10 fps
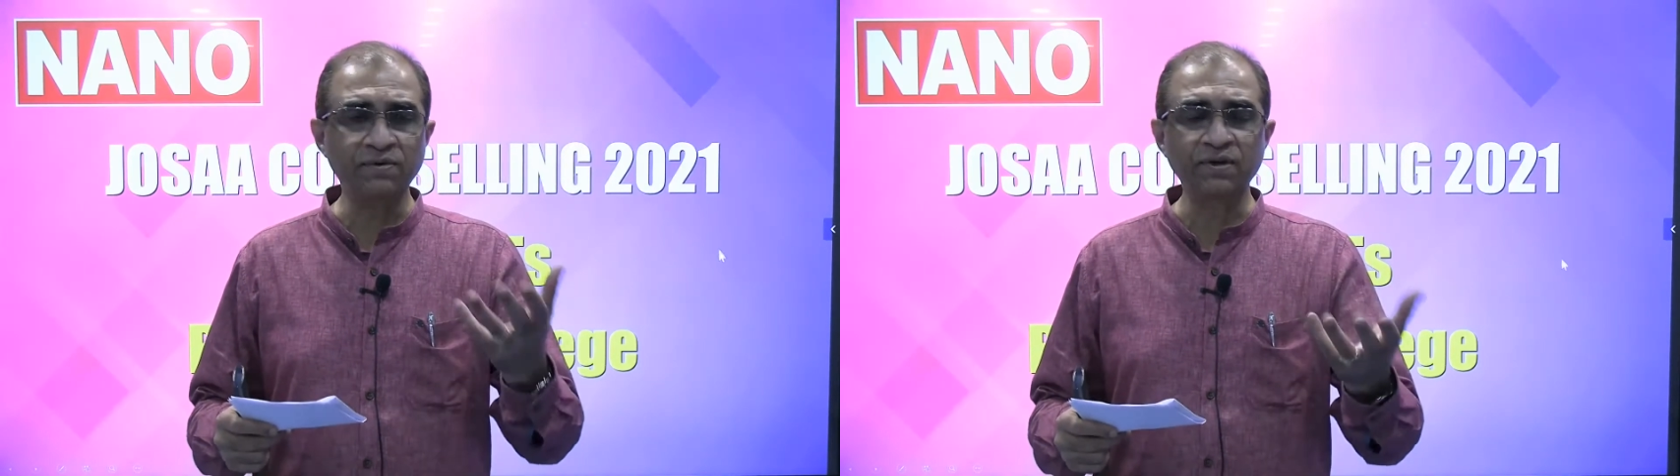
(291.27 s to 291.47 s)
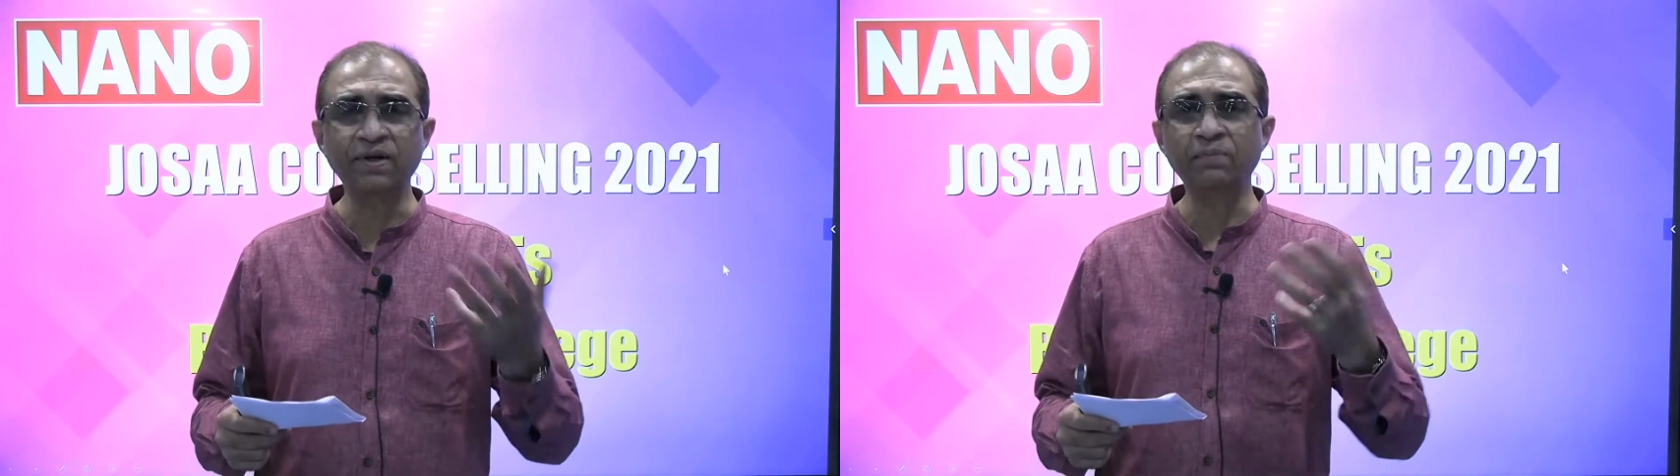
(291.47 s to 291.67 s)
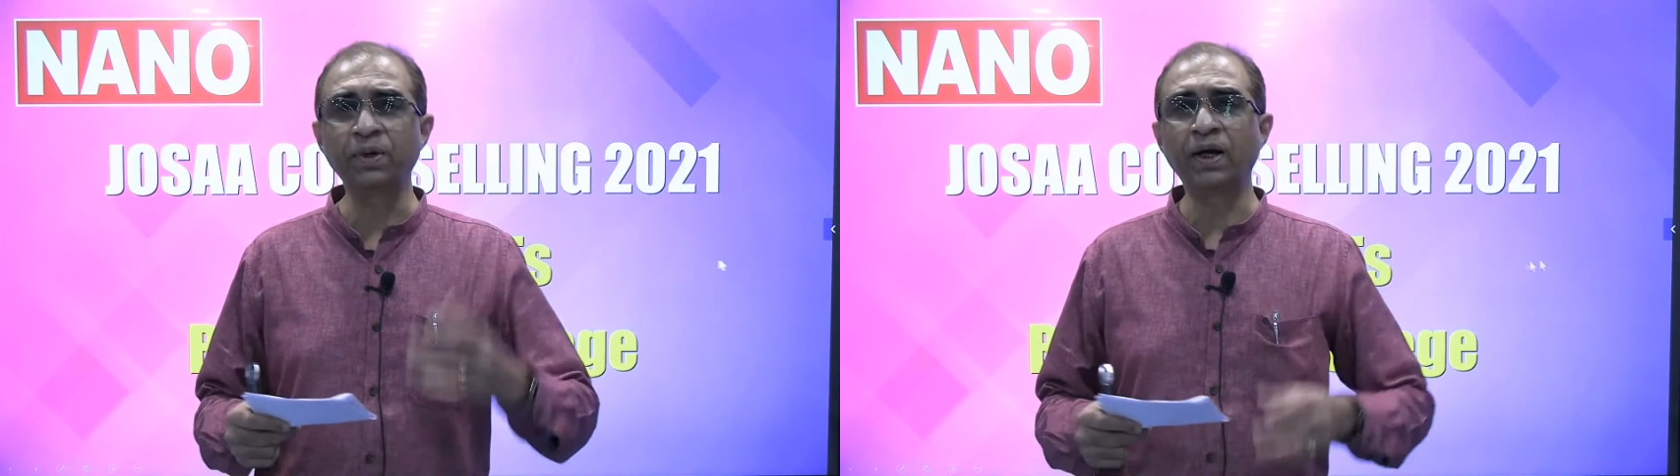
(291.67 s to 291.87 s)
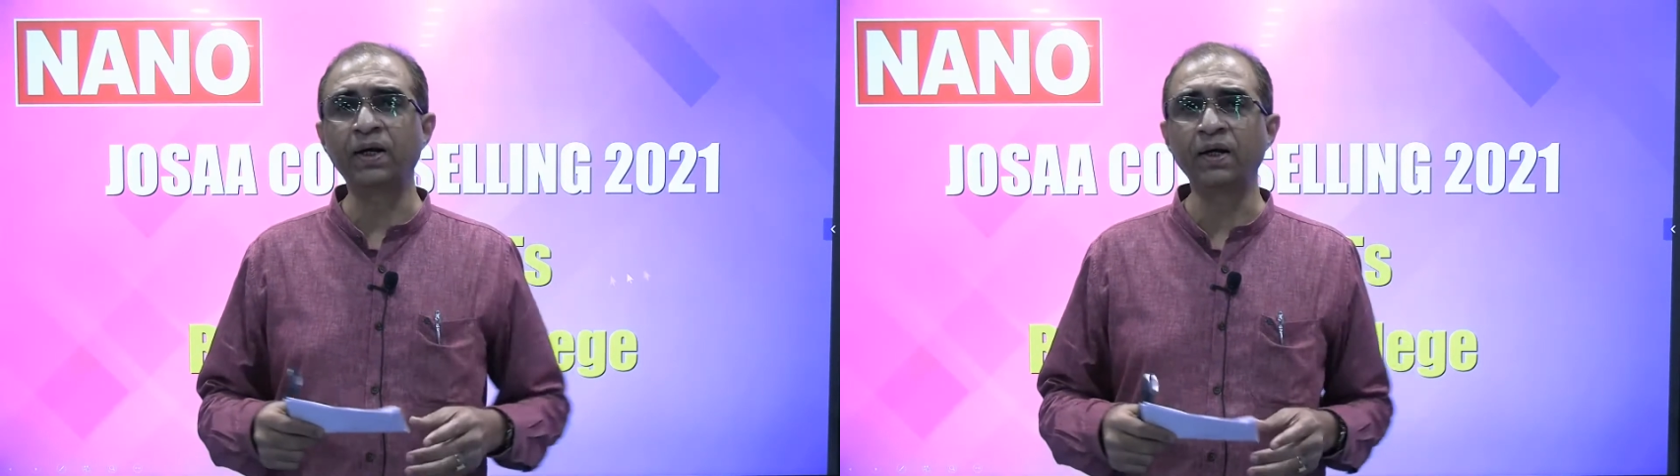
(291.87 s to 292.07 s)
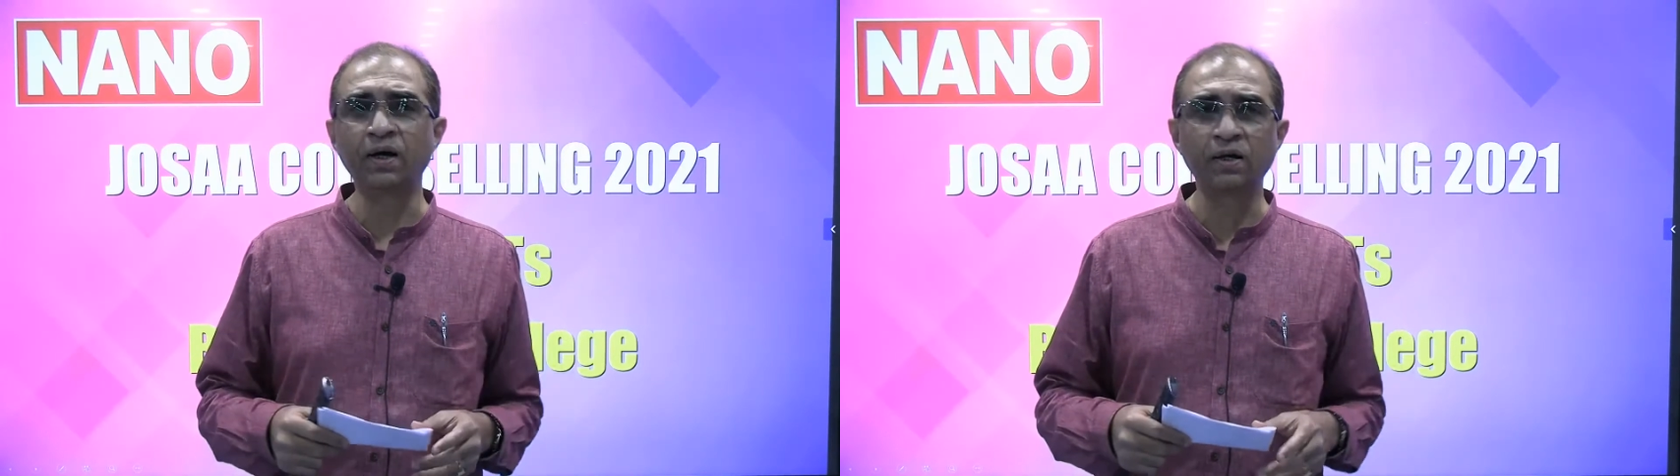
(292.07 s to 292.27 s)
for example,
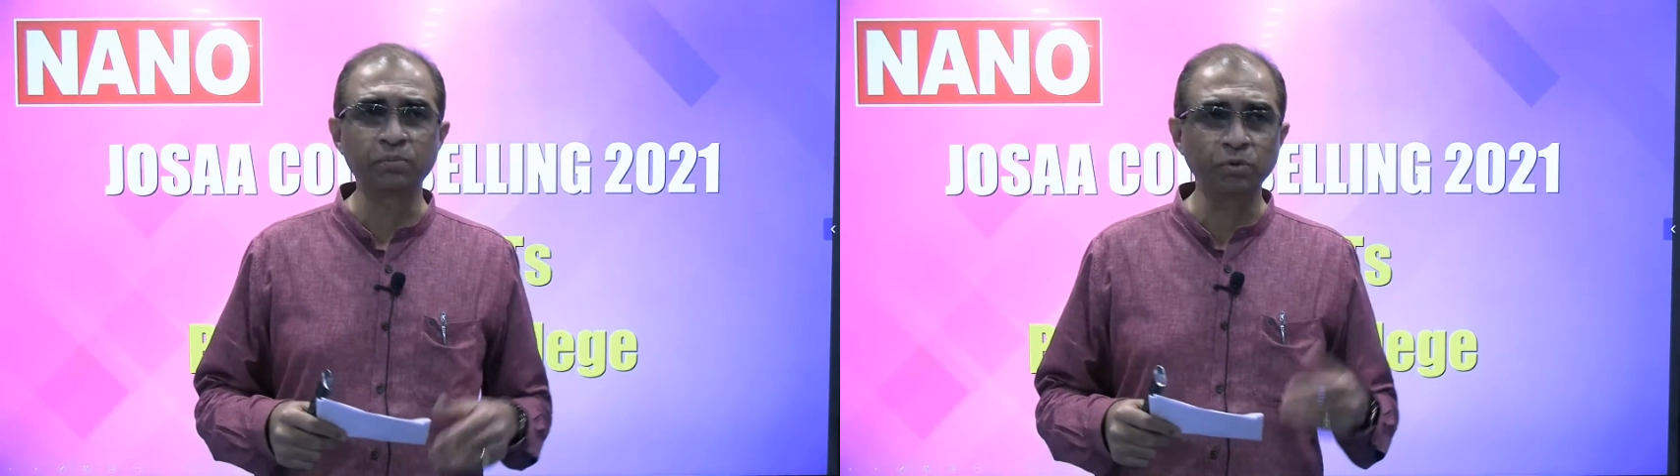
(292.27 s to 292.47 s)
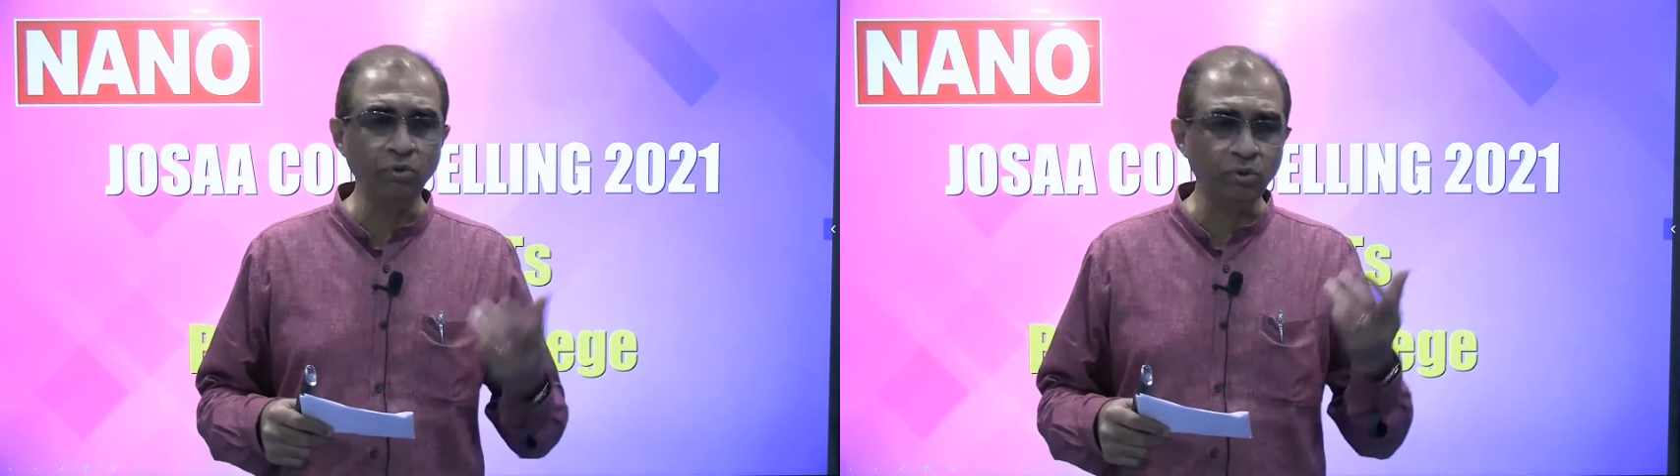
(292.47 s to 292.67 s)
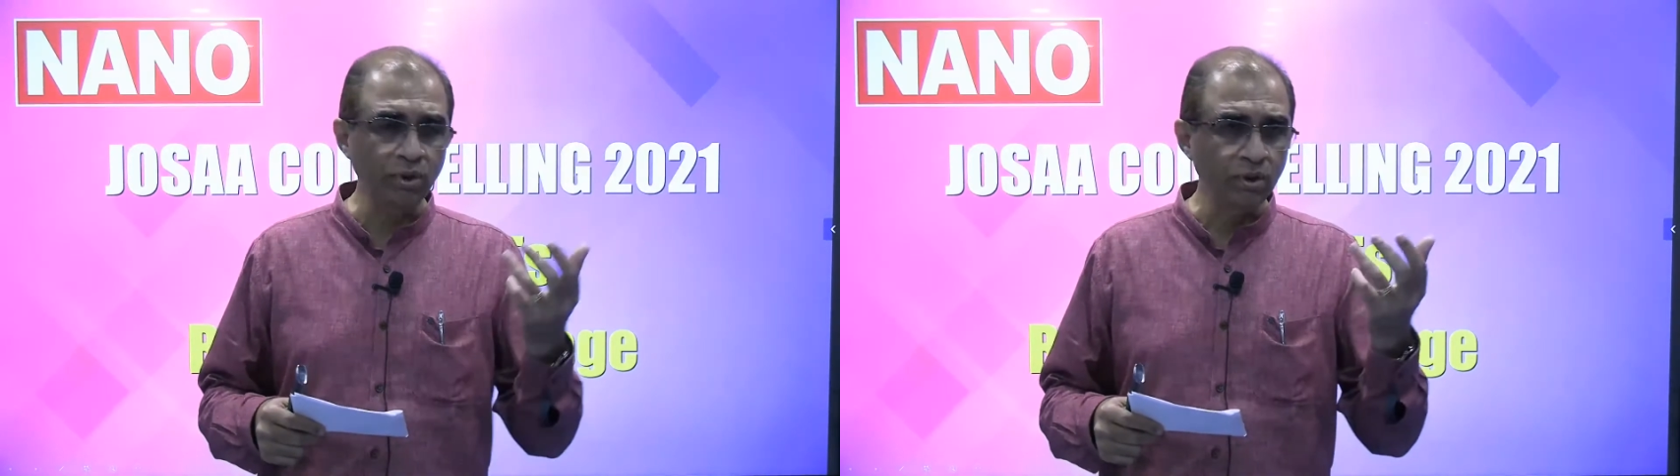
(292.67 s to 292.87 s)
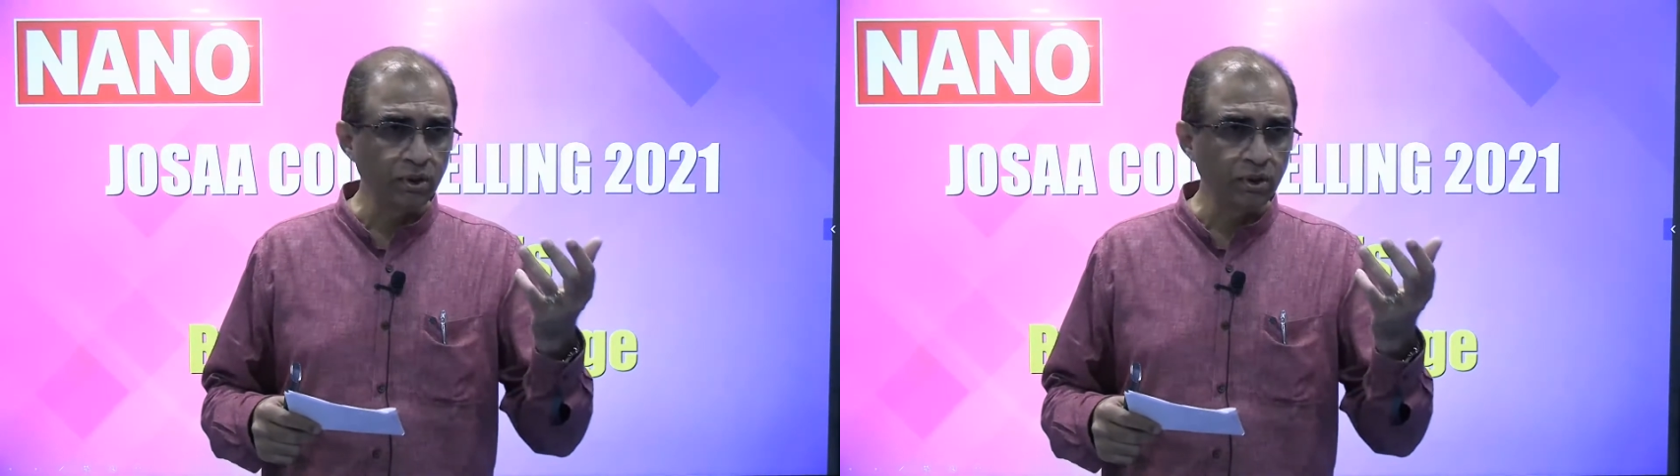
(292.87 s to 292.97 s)
IIT Kanpur,